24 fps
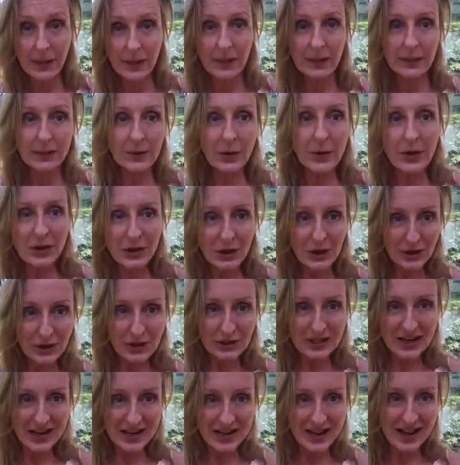So on
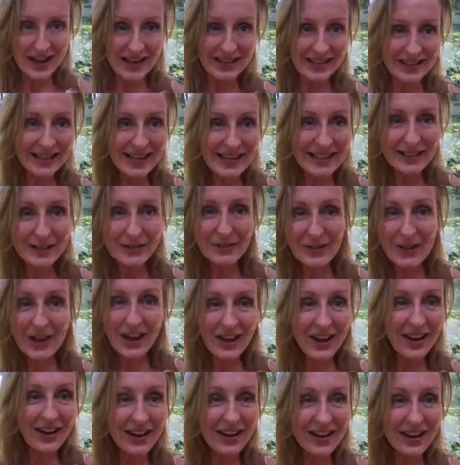Thursday night, thanks for the
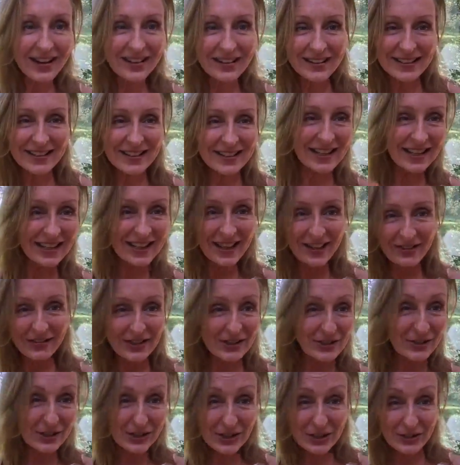hearts. I love
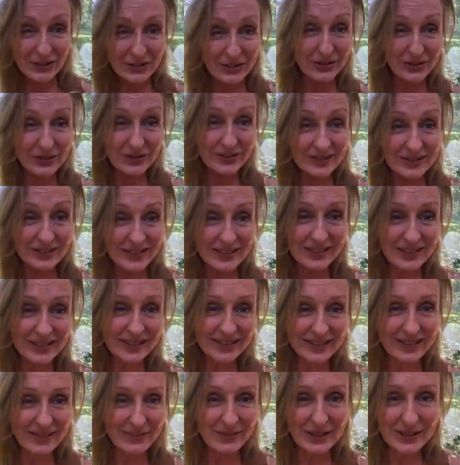you too.
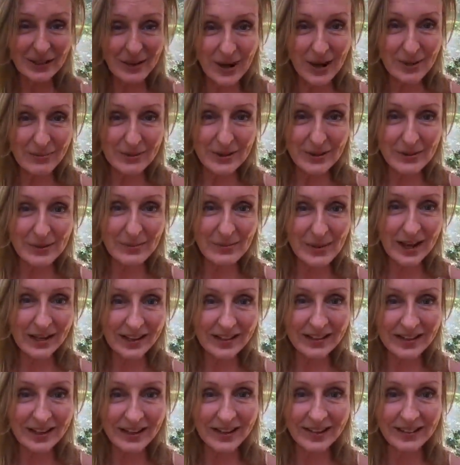I'm so happy to be back
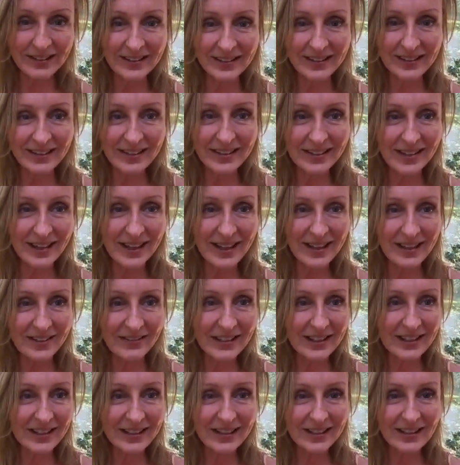in Ireland. I love
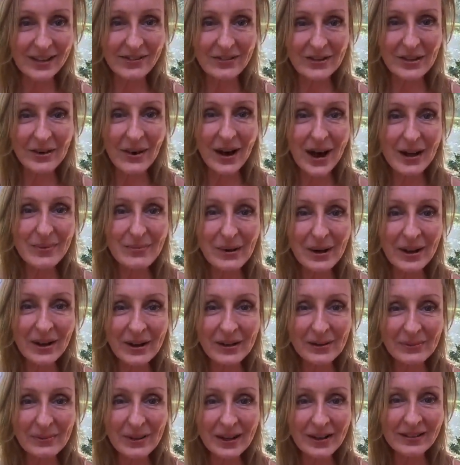it. Love you. Hi,
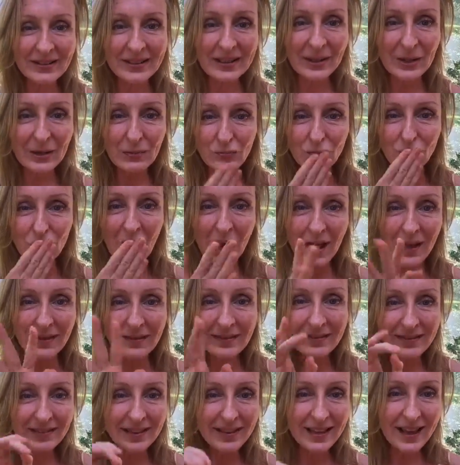Paul. Paul's here. Mwah.
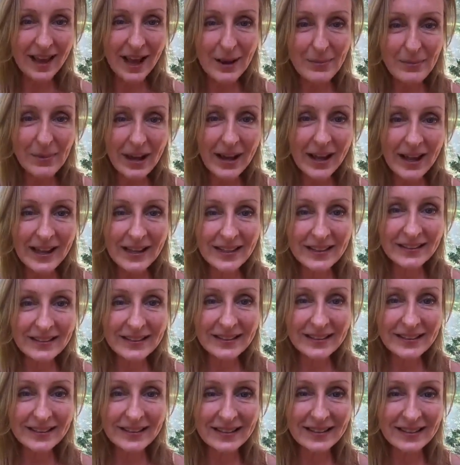Hi, Pius.
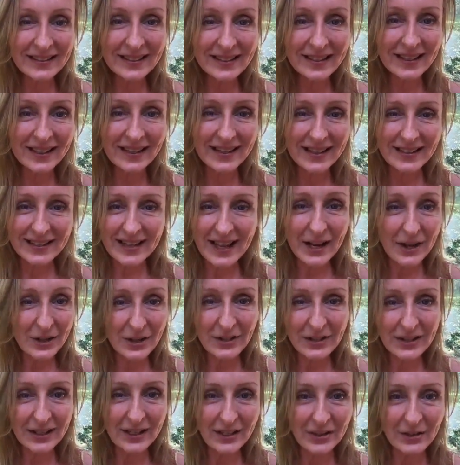Is that how you
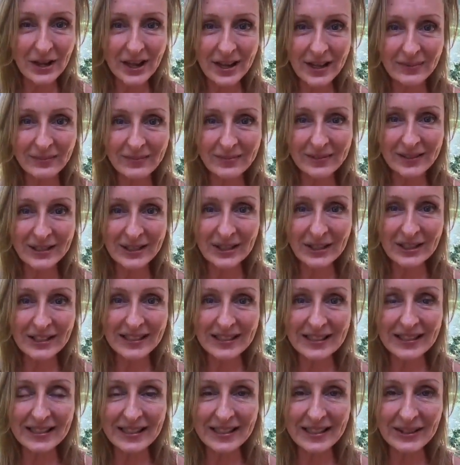say your name? It's good to
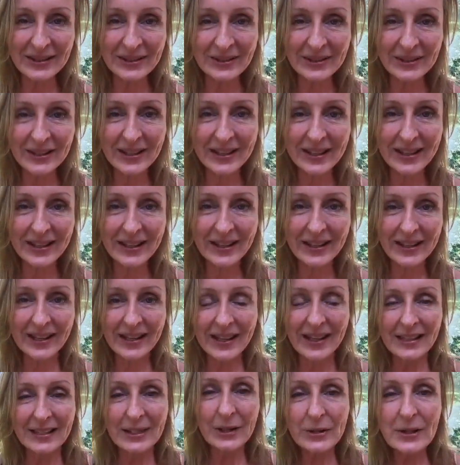see you.
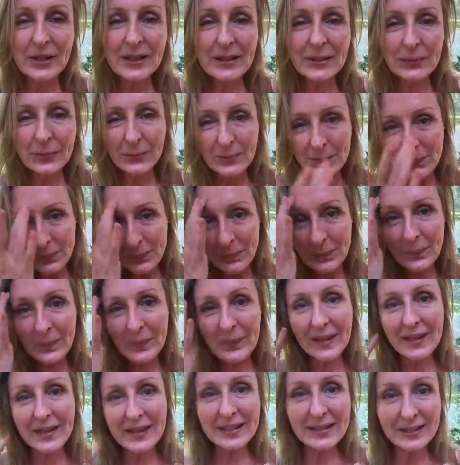So this
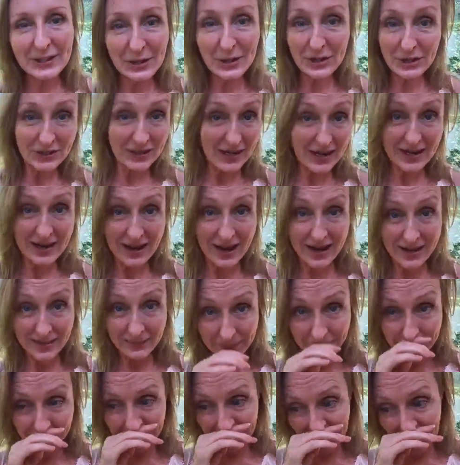Thursday night,
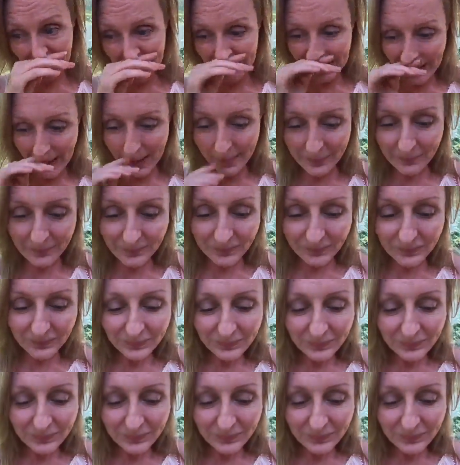coming up,